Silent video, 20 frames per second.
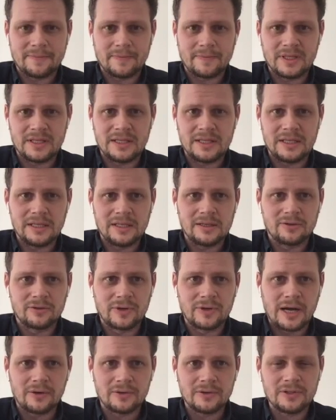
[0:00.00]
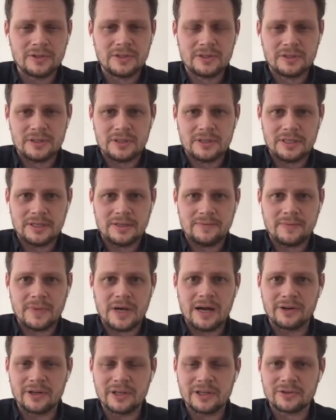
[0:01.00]
the rounds
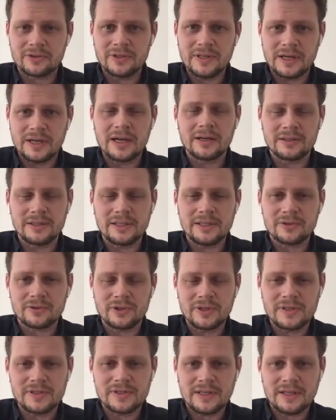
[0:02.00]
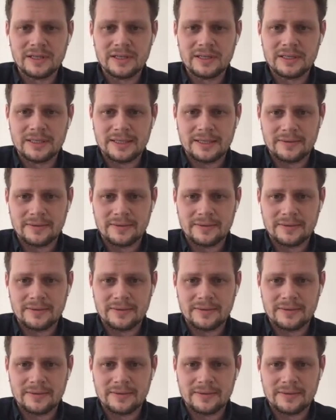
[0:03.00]
are decreasing